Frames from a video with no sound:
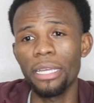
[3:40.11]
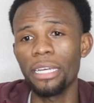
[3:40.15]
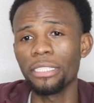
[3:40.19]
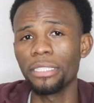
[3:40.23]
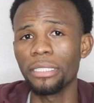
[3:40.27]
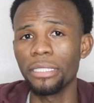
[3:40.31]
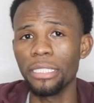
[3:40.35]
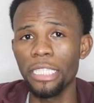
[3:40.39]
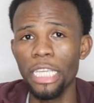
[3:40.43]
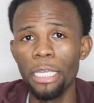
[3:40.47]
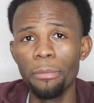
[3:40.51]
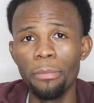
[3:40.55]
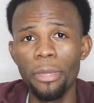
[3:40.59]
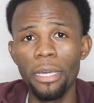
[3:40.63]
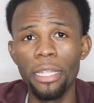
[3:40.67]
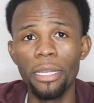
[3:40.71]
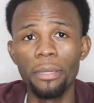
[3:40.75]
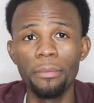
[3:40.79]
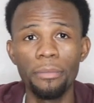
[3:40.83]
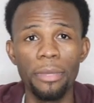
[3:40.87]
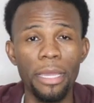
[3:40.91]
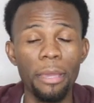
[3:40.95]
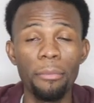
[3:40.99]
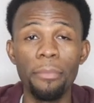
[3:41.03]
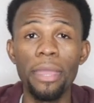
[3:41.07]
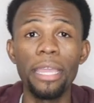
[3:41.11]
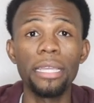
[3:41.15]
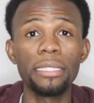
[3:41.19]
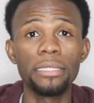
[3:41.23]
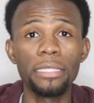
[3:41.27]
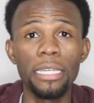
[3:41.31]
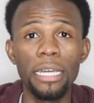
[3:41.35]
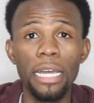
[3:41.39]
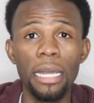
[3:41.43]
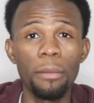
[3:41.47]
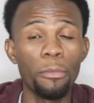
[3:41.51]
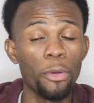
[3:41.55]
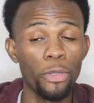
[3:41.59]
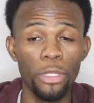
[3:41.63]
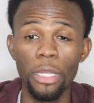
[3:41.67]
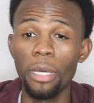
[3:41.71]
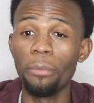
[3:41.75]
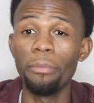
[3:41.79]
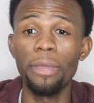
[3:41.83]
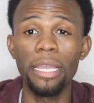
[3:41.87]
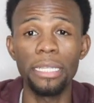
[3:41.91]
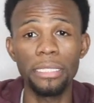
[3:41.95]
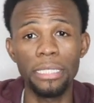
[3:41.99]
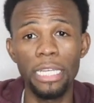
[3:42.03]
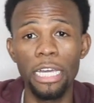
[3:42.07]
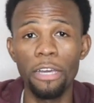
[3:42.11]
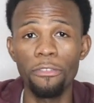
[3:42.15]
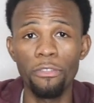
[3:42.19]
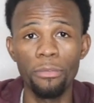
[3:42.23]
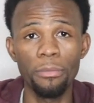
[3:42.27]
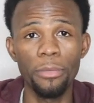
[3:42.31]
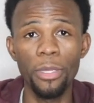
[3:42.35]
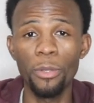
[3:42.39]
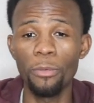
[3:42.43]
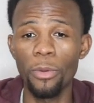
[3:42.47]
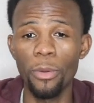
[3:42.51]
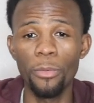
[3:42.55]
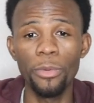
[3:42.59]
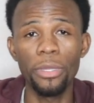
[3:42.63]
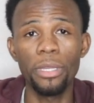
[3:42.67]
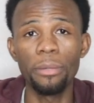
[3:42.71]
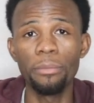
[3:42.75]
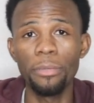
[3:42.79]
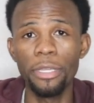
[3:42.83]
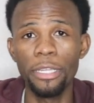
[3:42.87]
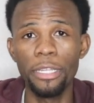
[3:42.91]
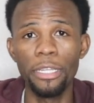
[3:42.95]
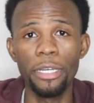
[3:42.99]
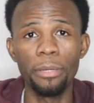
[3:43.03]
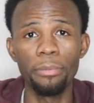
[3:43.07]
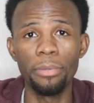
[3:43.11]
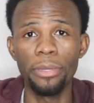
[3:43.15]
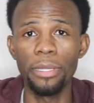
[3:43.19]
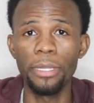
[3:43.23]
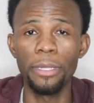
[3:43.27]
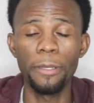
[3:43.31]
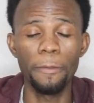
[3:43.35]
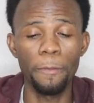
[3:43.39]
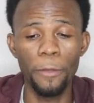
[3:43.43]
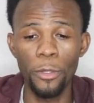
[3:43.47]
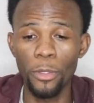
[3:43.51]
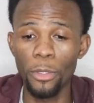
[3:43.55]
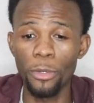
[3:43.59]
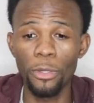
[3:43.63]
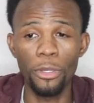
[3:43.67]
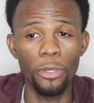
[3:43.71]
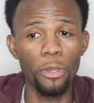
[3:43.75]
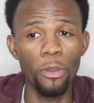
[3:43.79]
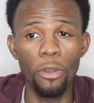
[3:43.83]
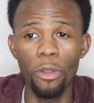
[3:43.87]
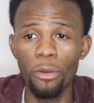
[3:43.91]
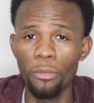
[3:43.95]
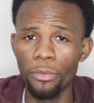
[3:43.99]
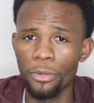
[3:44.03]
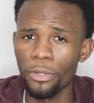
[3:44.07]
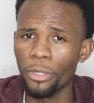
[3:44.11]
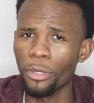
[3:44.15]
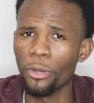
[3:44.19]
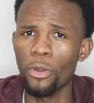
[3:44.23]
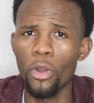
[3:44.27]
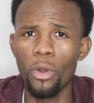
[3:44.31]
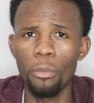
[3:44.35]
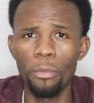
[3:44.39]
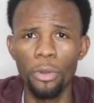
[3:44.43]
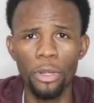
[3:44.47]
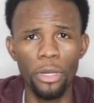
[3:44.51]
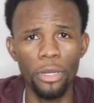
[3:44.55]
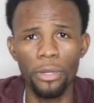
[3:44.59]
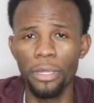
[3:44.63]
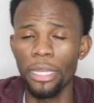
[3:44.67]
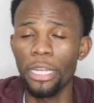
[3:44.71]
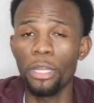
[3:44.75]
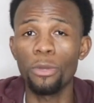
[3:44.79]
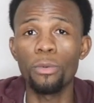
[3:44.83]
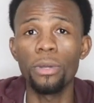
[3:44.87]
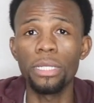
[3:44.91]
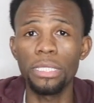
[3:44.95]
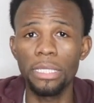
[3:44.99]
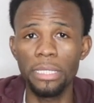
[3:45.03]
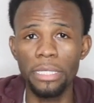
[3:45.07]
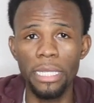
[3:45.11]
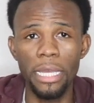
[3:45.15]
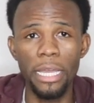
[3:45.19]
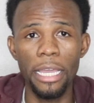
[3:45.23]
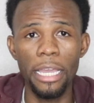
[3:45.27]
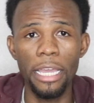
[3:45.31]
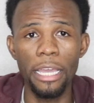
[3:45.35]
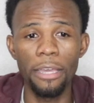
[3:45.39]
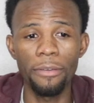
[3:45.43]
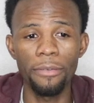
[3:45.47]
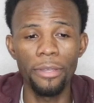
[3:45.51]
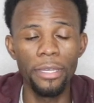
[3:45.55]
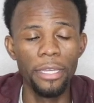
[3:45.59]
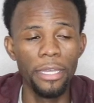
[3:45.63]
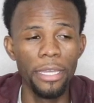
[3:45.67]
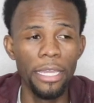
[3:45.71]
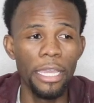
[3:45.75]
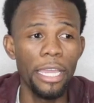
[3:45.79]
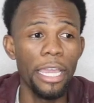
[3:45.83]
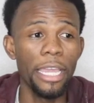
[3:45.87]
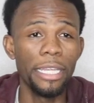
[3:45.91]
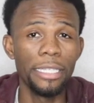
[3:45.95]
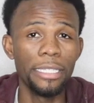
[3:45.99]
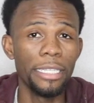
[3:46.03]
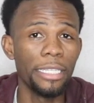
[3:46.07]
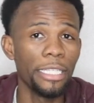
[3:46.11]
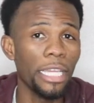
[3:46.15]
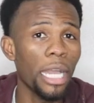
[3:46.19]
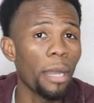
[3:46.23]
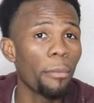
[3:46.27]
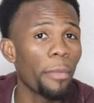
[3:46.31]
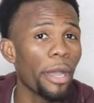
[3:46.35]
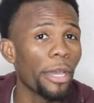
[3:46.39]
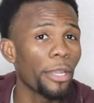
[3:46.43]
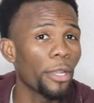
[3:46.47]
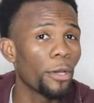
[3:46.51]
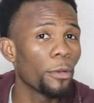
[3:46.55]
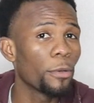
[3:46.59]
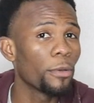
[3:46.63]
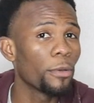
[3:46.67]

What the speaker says: I'll just email them and make time, or they'll make time for me where we can meet up and, go over the homework or any questions I have. And then y'all might